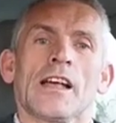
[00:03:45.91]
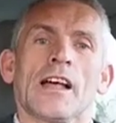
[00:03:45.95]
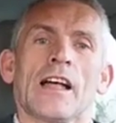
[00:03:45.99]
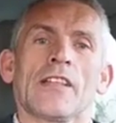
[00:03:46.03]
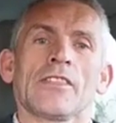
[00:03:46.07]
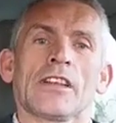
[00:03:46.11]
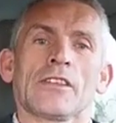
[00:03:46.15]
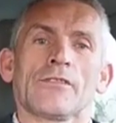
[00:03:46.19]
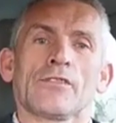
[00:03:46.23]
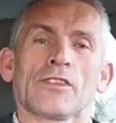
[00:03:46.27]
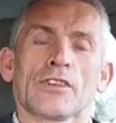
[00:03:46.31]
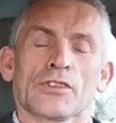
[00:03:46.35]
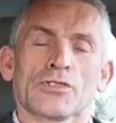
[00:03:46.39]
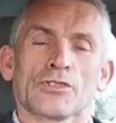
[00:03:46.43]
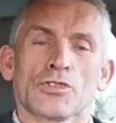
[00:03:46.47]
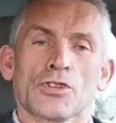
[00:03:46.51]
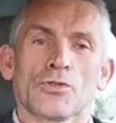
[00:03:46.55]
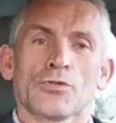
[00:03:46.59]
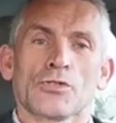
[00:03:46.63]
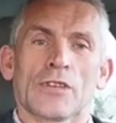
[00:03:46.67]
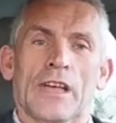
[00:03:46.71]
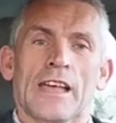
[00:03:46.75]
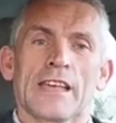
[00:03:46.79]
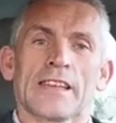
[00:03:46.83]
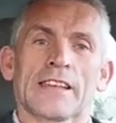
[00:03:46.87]
And then if it can
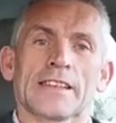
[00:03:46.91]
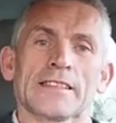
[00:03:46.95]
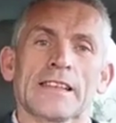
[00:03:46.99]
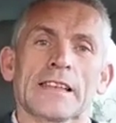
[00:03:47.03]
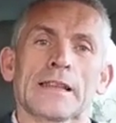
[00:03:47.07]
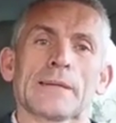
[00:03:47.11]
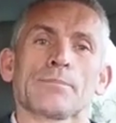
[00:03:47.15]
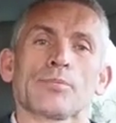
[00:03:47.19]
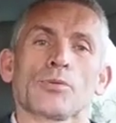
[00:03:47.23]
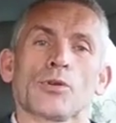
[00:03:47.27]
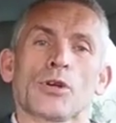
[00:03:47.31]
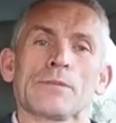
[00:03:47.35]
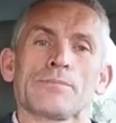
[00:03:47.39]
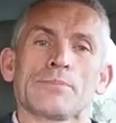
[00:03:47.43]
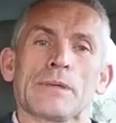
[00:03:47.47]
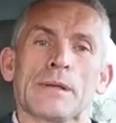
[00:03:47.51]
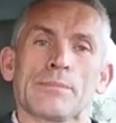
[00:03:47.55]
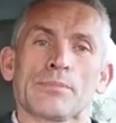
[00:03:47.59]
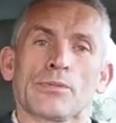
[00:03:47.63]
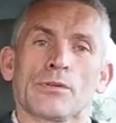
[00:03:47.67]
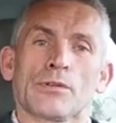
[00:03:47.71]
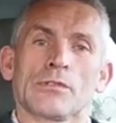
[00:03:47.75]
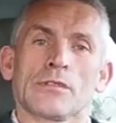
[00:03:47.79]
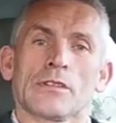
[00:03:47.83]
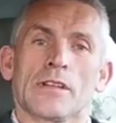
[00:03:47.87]
do that, it can then employ
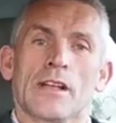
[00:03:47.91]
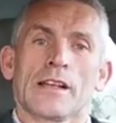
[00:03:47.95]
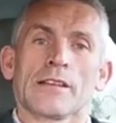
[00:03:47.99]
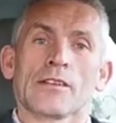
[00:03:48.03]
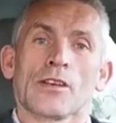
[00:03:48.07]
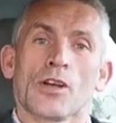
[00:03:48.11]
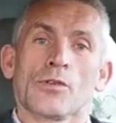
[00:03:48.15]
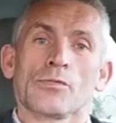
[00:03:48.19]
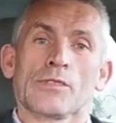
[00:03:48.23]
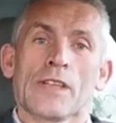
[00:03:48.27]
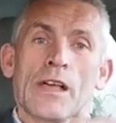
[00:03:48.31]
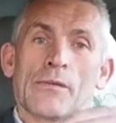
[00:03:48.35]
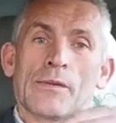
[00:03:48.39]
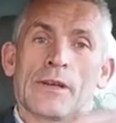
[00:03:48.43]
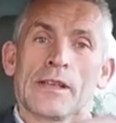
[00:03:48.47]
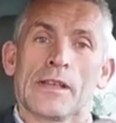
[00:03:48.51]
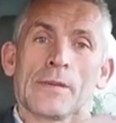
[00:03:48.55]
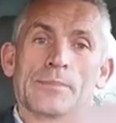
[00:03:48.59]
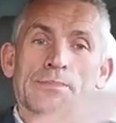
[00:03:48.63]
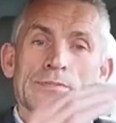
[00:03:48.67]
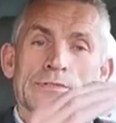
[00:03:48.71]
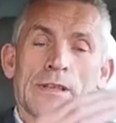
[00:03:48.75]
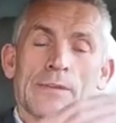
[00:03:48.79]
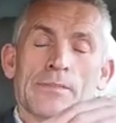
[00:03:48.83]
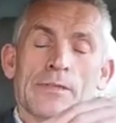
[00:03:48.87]
people and go that way,
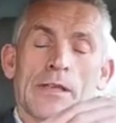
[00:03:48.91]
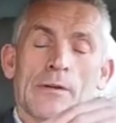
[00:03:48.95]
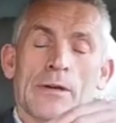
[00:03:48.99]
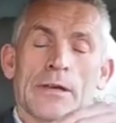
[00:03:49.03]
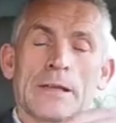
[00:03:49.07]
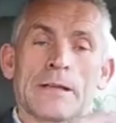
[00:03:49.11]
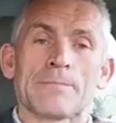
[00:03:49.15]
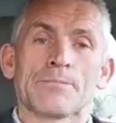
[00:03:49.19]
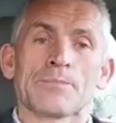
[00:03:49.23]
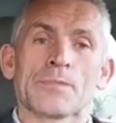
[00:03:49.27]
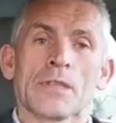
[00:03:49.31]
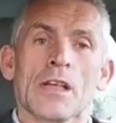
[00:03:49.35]
up, step that way.